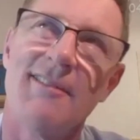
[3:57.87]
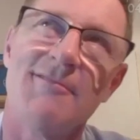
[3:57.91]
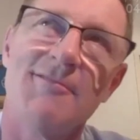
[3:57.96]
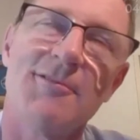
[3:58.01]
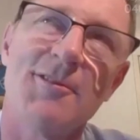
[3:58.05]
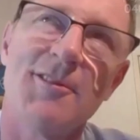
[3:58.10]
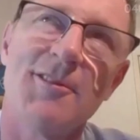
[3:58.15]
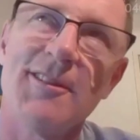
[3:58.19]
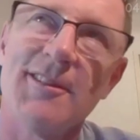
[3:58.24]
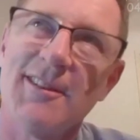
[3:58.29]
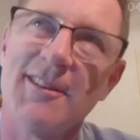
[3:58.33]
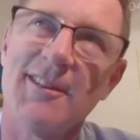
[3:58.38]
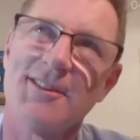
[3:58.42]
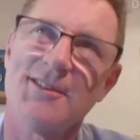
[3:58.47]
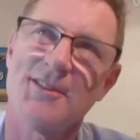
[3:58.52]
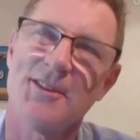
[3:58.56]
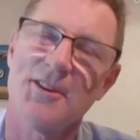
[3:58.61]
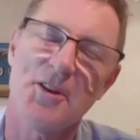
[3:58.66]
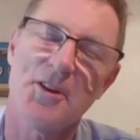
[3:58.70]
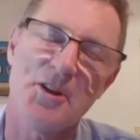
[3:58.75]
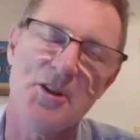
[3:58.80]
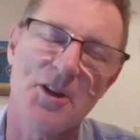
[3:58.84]
Well, I guess
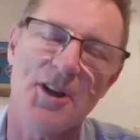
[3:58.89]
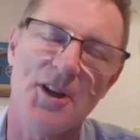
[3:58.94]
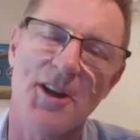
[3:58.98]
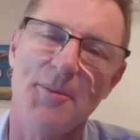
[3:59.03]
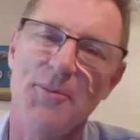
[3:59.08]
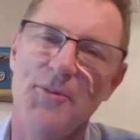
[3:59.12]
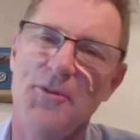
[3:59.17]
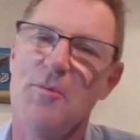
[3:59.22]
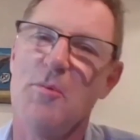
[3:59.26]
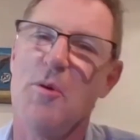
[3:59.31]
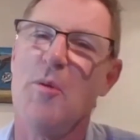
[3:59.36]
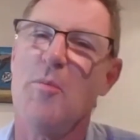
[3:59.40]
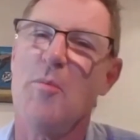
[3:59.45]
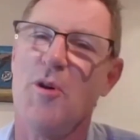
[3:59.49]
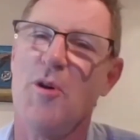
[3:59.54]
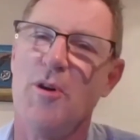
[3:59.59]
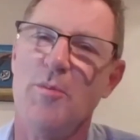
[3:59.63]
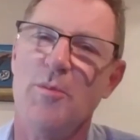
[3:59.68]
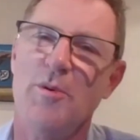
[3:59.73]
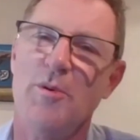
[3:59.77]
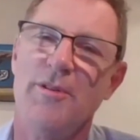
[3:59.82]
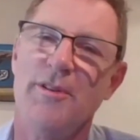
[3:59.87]
the thing that comes to my mind
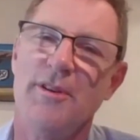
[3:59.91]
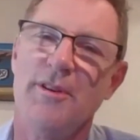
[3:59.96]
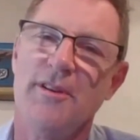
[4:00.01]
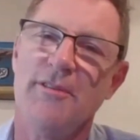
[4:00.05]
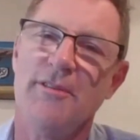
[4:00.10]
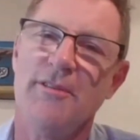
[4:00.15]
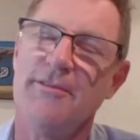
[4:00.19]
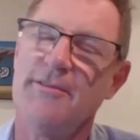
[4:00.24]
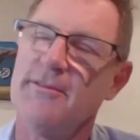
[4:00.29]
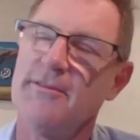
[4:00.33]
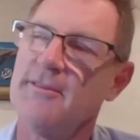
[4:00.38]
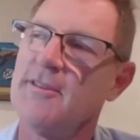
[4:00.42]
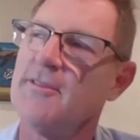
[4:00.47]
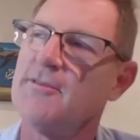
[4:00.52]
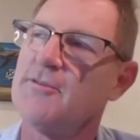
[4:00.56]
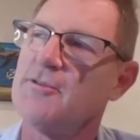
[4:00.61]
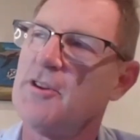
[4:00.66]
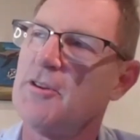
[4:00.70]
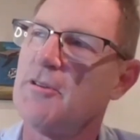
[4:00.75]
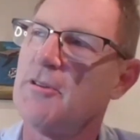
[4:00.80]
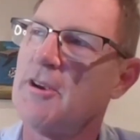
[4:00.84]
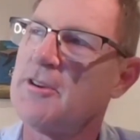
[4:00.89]
when I think of
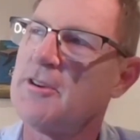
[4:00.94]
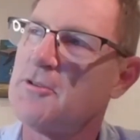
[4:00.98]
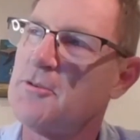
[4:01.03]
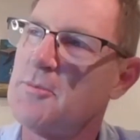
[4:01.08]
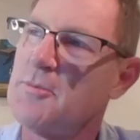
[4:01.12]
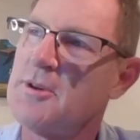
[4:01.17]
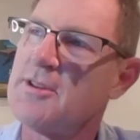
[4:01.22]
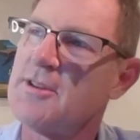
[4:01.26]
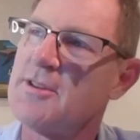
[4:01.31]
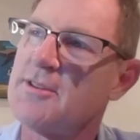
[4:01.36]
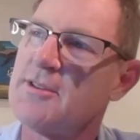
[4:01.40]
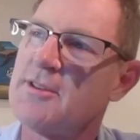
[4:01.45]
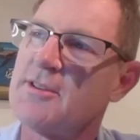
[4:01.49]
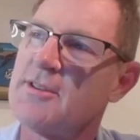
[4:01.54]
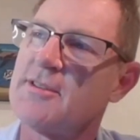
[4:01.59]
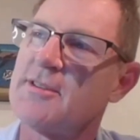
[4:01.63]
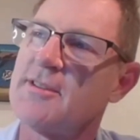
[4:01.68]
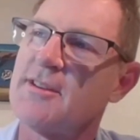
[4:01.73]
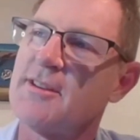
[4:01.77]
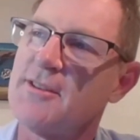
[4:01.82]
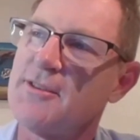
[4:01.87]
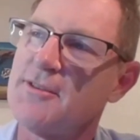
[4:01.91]
generational missions
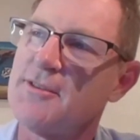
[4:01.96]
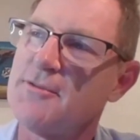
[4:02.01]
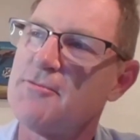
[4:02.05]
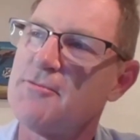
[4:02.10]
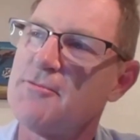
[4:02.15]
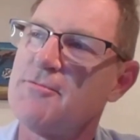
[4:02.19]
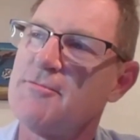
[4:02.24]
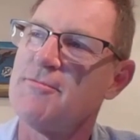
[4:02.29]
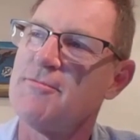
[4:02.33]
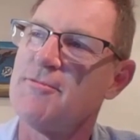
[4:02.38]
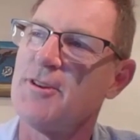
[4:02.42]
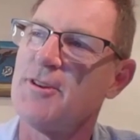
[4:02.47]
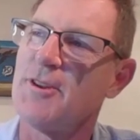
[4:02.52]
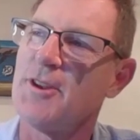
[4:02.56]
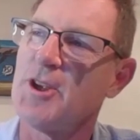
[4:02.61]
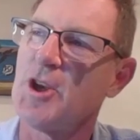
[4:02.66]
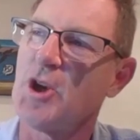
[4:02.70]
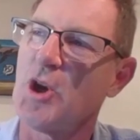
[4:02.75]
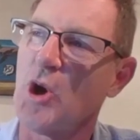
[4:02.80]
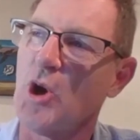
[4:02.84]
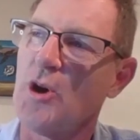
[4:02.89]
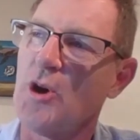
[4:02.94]
is
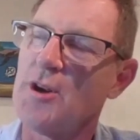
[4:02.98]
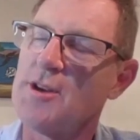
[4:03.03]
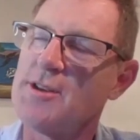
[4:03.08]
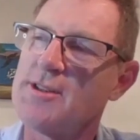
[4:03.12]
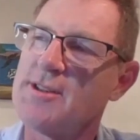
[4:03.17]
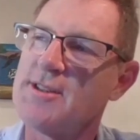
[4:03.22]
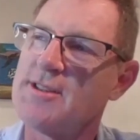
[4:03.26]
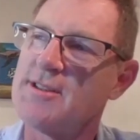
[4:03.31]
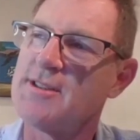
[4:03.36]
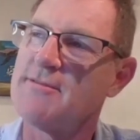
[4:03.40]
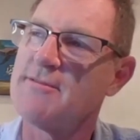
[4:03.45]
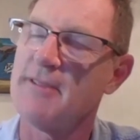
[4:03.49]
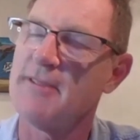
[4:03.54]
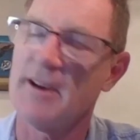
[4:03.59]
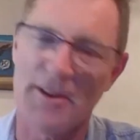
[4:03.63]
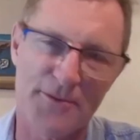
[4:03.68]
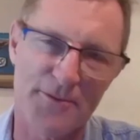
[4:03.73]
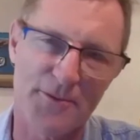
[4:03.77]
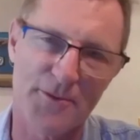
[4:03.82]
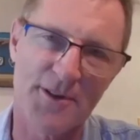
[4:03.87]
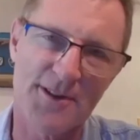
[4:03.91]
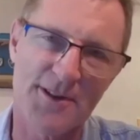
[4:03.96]
really God's
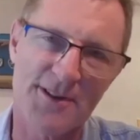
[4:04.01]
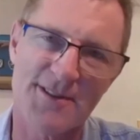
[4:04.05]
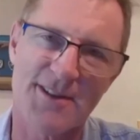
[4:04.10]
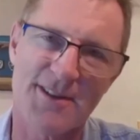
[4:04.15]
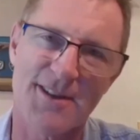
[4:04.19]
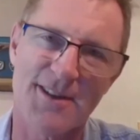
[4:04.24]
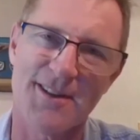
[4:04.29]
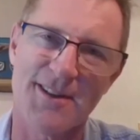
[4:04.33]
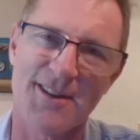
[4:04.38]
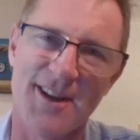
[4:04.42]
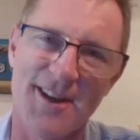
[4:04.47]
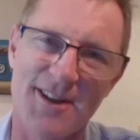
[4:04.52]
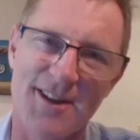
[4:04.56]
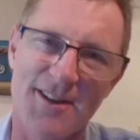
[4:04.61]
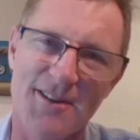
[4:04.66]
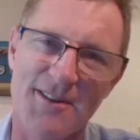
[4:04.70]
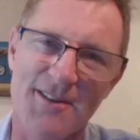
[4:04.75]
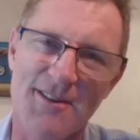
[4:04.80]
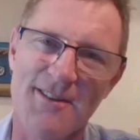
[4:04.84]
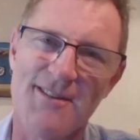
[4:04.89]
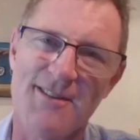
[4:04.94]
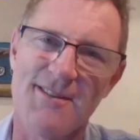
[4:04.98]
faithfulness
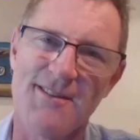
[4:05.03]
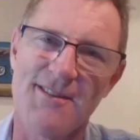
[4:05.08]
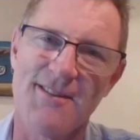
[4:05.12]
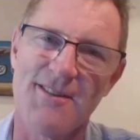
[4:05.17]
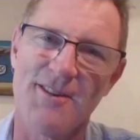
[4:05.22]
and